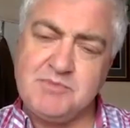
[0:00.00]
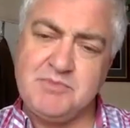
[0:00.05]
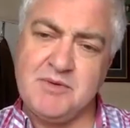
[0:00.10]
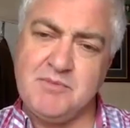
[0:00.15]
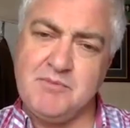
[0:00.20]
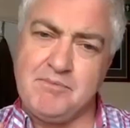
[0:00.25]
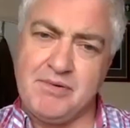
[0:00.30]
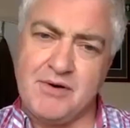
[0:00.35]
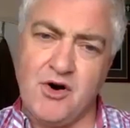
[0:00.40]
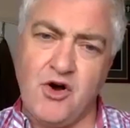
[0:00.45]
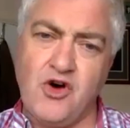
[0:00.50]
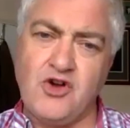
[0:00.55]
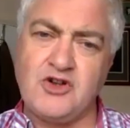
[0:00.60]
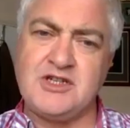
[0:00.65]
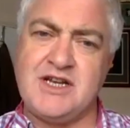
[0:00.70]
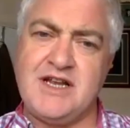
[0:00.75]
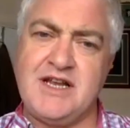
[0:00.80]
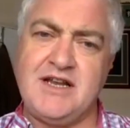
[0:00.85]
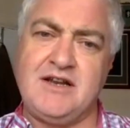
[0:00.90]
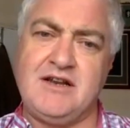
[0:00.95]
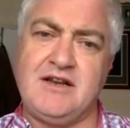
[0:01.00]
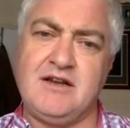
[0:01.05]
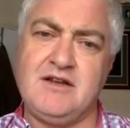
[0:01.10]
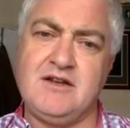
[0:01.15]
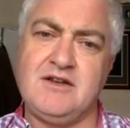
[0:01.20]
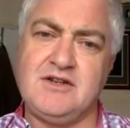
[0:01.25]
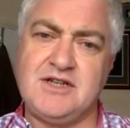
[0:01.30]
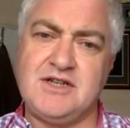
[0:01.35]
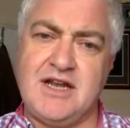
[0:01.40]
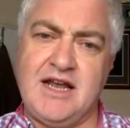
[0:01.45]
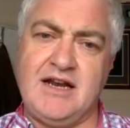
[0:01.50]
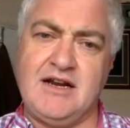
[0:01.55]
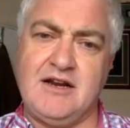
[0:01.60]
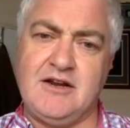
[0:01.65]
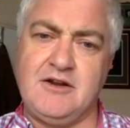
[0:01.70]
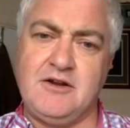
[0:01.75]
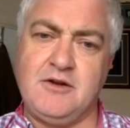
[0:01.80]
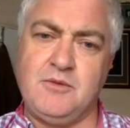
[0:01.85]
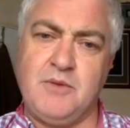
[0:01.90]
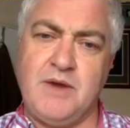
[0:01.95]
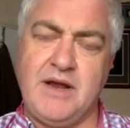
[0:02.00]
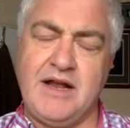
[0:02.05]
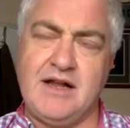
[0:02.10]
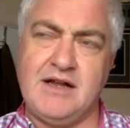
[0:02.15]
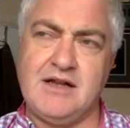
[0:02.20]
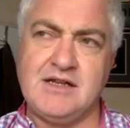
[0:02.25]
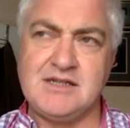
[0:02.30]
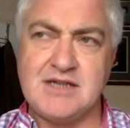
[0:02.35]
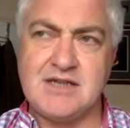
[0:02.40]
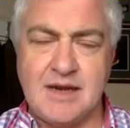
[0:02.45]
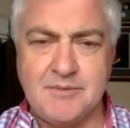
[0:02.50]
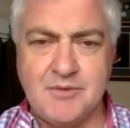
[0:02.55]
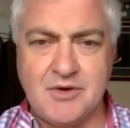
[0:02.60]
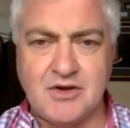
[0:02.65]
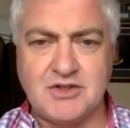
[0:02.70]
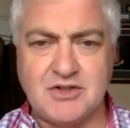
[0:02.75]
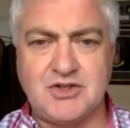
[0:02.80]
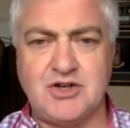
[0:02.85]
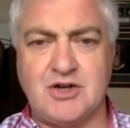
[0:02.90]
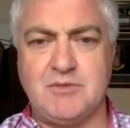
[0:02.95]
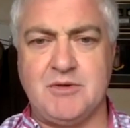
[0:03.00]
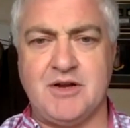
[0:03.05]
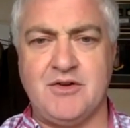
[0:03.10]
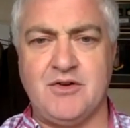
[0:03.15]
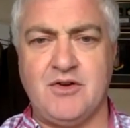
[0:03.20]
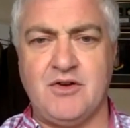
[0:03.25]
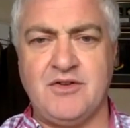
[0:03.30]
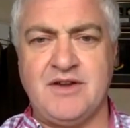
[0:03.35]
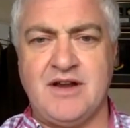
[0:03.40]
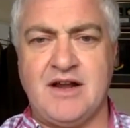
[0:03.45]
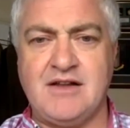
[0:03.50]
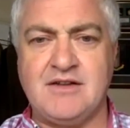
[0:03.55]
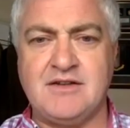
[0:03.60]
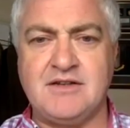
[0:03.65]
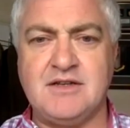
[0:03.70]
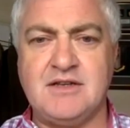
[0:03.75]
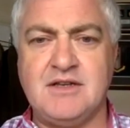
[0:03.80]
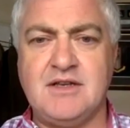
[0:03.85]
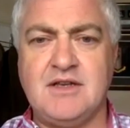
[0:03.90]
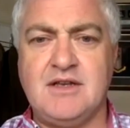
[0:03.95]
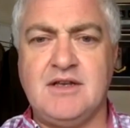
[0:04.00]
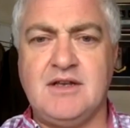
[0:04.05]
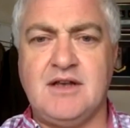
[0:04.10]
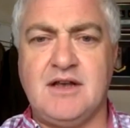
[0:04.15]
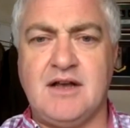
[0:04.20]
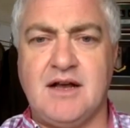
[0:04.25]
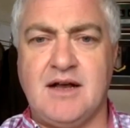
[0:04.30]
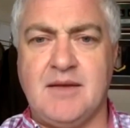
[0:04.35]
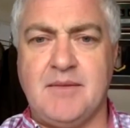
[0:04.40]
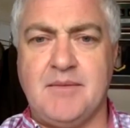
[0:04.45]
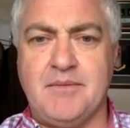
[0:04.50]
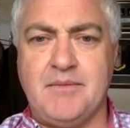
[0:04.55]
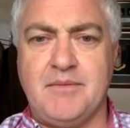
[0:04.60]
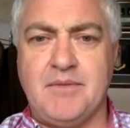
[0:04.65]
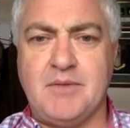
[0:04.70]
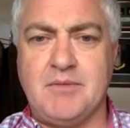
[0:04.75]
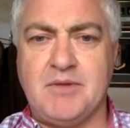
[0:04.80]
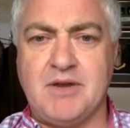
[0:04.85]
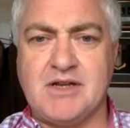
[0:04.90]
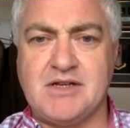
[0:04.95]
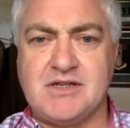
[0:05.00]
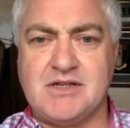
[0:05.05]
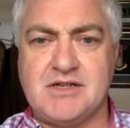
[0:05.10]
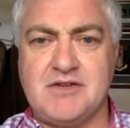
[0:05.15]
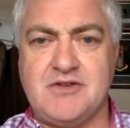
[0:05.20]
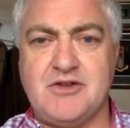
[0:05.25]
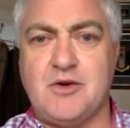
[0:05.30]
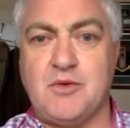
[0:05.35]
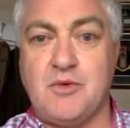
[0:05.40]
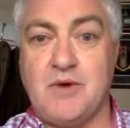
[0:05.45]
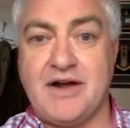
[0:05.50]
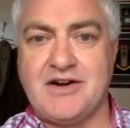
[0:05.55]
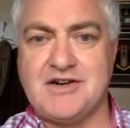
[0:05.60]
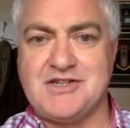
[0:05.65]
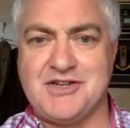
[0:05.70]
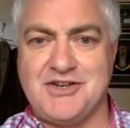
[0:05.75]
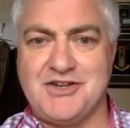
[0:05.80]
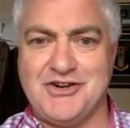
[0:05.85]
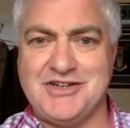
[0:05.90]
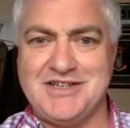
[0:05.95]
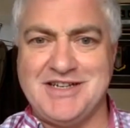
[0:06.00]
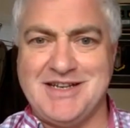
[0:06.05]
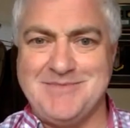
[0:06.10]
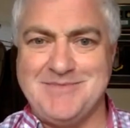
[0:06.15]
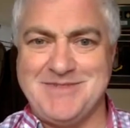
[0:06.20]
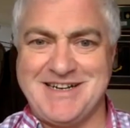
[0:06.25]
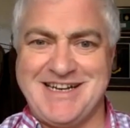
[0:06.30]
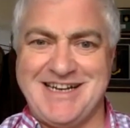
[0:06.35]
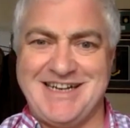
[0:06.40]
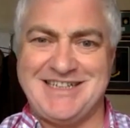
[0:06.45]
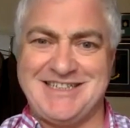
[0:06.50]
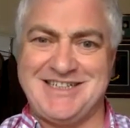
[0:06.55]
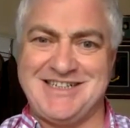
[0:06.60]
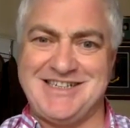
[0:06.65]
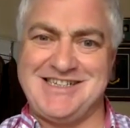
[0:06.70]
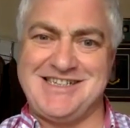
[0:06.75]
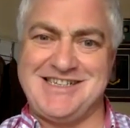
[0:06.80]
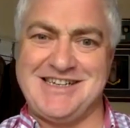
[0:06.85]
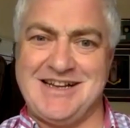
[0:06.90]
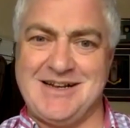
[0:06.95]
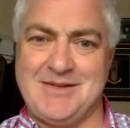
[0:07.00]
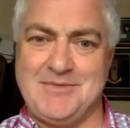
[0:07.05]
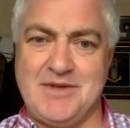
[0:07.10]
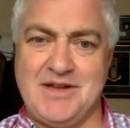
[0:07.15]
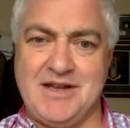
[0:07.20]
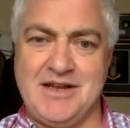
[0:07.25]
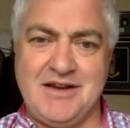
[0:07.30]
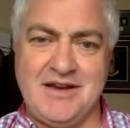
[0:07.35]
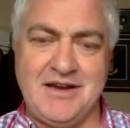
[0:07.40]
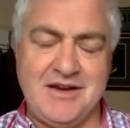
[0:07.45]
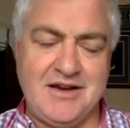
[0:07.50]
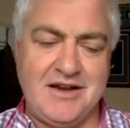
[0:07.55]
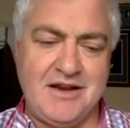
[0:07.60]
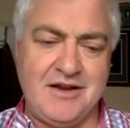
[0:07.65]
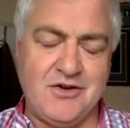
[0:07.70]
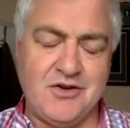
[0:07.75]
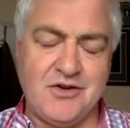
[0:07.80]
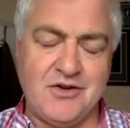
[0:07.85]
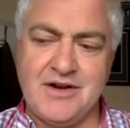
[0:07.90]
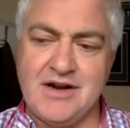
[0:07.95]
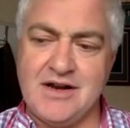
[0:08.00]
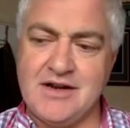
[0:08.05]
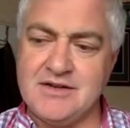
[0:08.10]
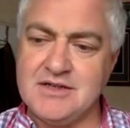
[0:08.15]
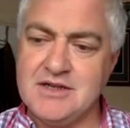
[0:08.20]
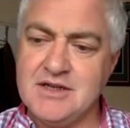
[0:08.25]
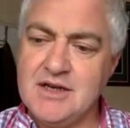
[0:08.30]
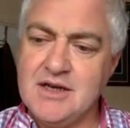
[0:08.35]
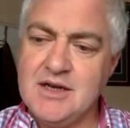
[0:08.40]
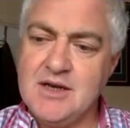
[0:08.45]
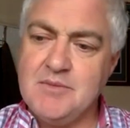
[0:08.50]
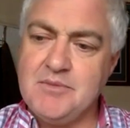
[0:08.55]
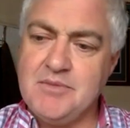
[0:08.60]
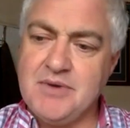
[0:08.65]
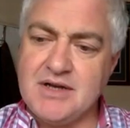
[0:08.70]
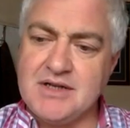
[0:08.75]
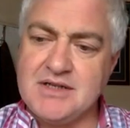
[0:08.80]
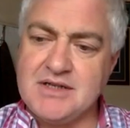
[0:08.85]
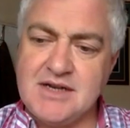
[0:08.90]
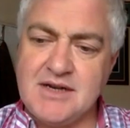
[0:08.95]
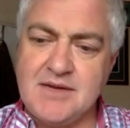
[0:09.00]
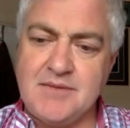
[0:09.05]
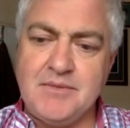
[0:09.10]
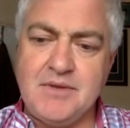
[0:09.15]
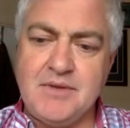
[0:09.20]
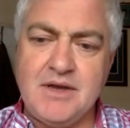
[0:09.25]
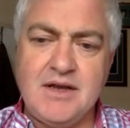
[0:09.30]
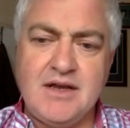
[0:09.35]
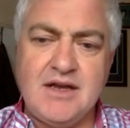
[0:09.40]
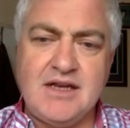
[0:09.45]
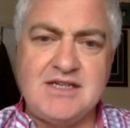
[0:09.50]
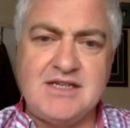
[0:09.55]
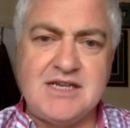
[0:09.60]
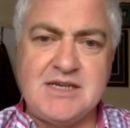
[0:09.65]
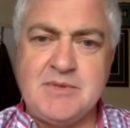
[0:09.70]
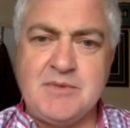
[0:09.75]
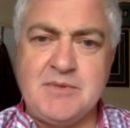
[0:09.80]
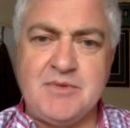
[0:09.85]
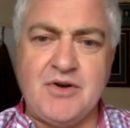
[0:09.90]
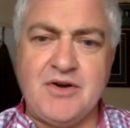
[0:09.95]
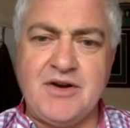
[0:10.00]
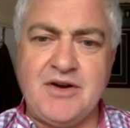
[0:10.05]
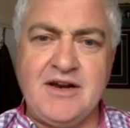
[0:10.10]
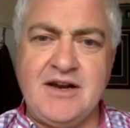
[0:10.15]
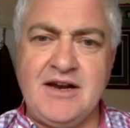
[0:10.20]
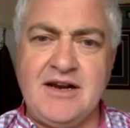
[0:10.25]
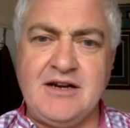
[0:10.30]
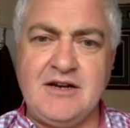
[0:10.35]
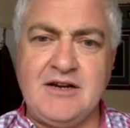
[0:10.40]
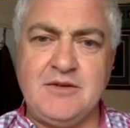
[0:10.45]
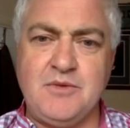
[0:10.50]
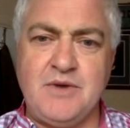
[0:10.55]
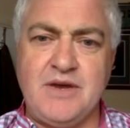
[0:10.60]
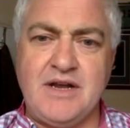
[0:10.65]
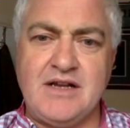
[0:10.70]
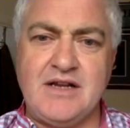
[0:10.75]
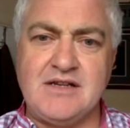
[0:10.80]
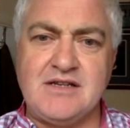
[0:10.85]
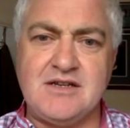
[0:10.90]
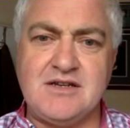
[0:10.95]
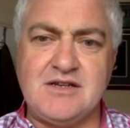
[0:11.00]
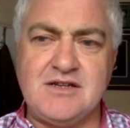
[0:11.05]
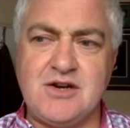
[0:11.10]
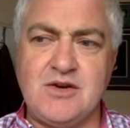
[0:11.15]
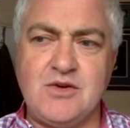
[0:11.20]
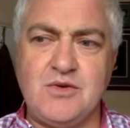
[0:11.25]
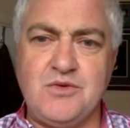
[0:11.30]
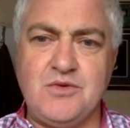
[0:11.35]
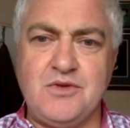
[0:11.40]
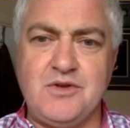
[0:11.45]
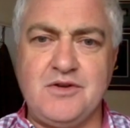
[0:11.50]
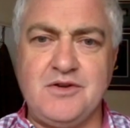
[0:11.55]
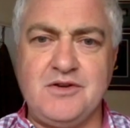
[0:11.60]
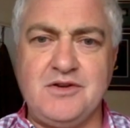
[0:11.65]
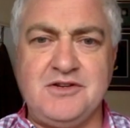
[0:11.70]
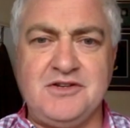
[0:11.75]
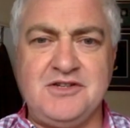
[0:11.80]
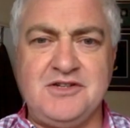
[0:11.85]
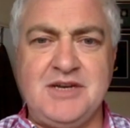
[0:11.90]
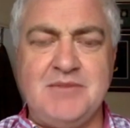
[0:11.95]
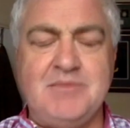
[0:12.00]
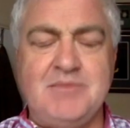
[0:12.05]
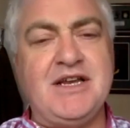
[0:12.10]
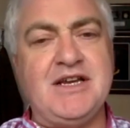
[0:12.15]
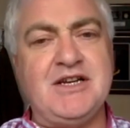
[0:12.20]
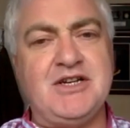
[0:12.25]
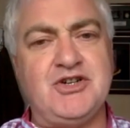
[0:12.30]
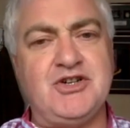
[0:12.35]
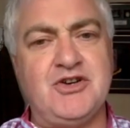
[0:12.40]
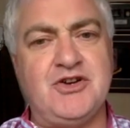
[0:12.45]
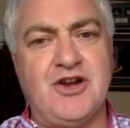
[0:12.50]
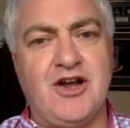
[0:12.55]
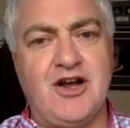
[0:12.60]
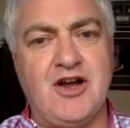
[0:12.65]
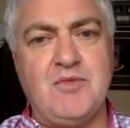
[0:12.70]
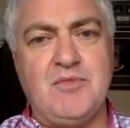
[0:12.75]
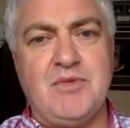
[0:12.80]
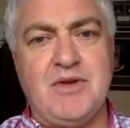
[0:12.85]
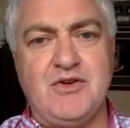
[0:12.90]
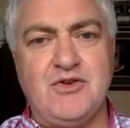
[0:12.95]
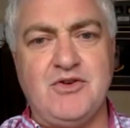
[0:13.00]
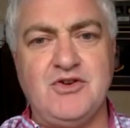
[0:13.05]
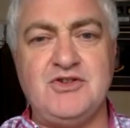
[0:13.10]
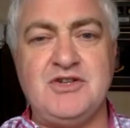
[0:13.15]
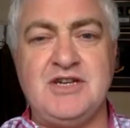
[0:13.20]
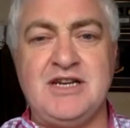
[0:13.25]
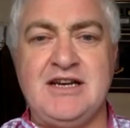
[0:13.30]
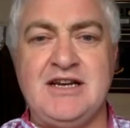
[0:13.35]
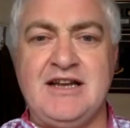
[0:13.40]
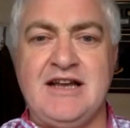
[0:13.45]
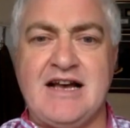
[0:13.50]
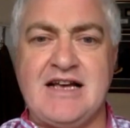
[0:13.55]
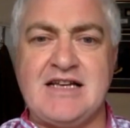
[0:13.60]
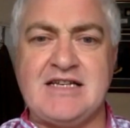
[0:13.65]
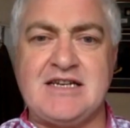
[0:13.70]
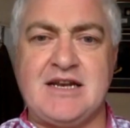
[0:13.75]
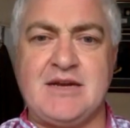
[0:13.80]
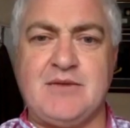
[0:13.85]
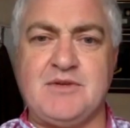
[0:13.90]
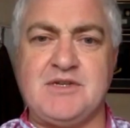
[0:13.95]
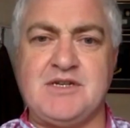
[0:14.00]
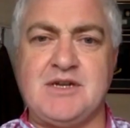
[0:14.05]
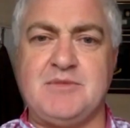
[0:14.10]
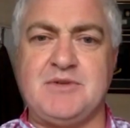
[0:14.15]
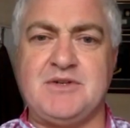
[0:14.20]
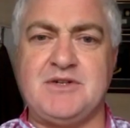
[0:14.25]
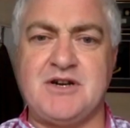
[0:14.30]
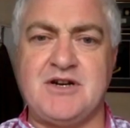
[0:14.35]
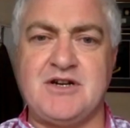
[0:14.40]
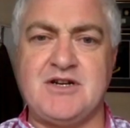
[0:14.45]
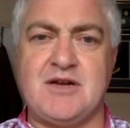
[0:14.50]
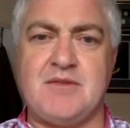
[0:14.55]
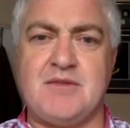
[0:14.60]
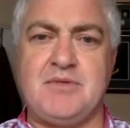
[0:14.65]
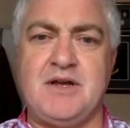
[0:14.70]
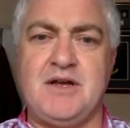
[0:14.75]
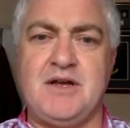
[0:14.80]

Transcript: been brought in to England and Wales. I'm not sure about Northern Ireland because there are wider security implications in Northern Ireland. But it's just been brought in England and Wales. So GPs should now be routinely asking when someone turns up,